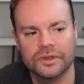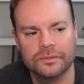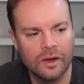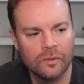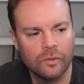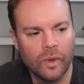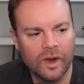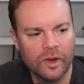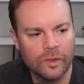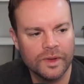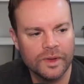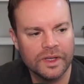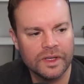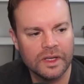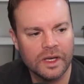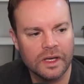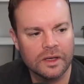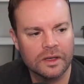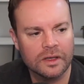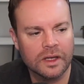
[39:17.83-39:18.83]
Why don't
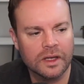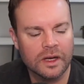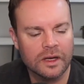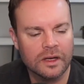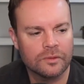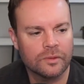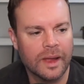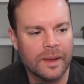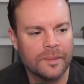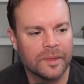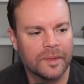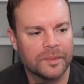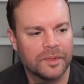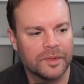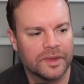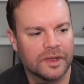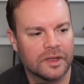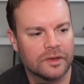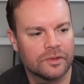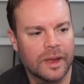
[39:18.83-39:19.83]
we kind of wrap up
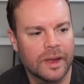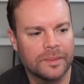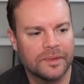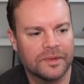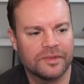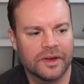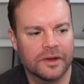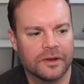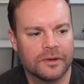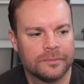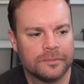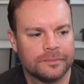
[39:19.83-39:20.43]
with a rapid fire?